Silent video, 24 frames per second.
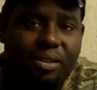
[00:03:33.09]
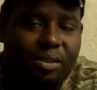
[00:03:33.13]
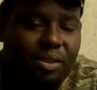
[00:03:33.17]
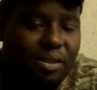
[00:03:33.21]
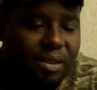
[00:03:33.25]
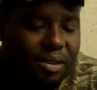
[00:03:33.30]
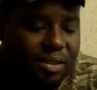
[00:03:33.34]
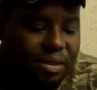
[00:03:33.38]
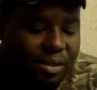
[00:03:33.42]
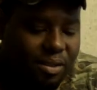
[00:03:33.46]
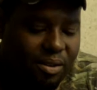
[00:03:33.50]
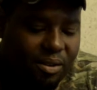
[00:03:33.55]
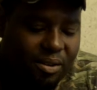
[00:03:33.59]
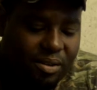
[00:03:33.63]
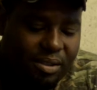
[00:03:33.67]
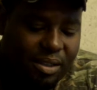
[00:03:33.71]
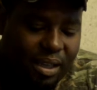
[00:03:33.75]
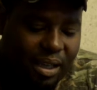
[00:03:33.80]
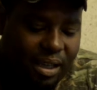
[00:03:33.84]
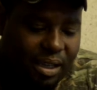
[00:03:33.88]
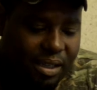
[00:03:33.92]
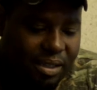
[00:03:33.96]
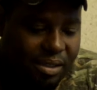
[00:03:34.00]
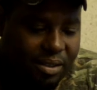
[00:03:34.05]
You can use
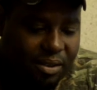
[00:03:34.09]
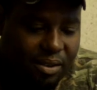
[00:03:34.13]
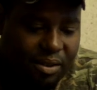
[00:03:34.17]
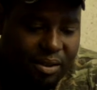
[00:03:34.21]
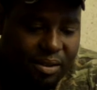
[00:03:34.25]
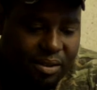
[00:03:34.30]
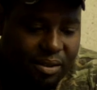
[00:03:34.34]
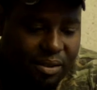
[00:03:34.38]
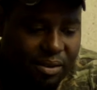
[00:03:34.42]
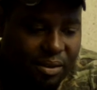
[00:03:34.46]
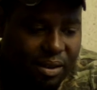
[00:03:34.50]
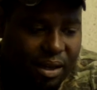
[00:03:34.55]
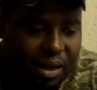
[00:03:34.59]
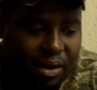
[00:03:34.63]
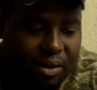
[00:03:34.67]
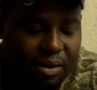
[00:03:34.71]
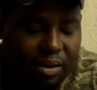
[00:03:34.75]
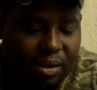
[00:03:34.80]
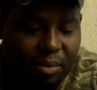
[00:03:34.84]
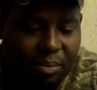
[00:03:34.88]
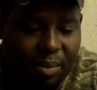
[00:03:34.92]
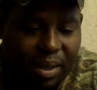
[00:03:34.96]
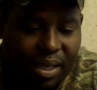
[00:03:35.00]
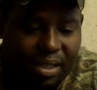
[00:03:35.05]
that. You can use on
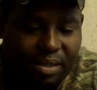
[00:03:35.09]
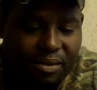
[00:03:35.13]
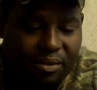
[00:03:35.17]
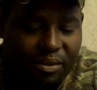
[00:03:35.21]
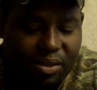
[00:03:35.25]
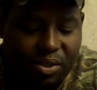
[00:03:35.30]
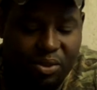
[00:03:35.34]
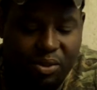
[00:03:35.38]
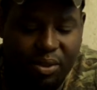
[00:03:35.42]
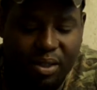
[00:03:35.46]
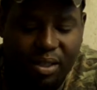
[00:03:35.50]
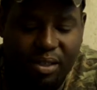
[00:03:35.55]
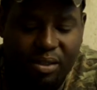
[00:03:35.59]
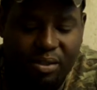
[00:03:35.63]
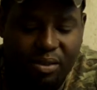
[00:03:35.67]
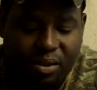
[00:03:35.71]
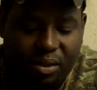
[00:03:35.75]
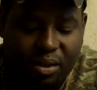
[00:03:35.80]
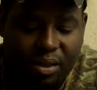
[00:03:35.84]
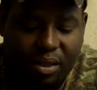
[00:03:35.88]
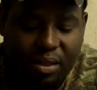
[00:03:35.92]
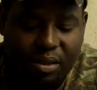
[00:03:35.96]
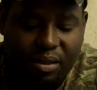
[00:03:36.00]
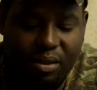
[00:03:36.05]
the base of the trees.
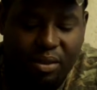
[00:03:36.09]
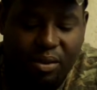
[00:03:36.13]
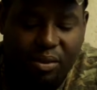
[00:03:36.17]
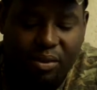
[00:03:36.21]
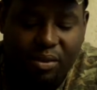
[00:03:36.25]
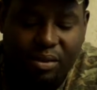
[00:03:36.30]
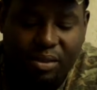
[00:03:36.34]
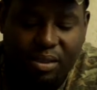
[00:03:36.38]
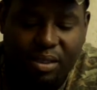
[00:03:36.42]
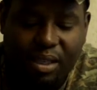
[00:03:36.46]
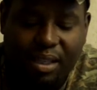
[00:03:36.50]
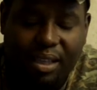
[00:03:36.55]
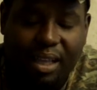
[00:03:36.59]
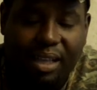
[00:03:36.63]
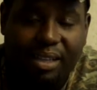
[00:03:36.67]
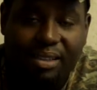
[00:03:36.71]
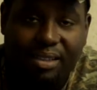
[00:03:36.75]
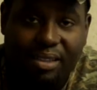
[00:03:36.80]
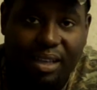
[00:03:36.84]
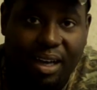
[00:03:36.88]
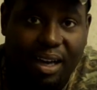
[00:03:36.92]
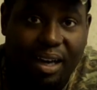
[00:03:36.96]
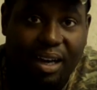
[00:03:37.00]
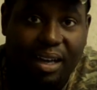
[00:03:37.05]
You can see that
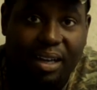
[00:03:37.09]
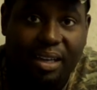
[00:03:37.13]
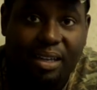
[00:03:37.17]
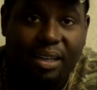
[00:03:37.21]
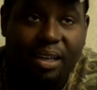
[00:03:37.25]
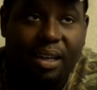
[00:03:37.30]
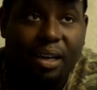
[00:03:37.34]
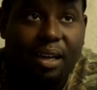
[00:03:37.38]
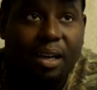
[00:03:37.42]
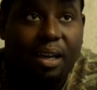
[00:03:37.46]
sign.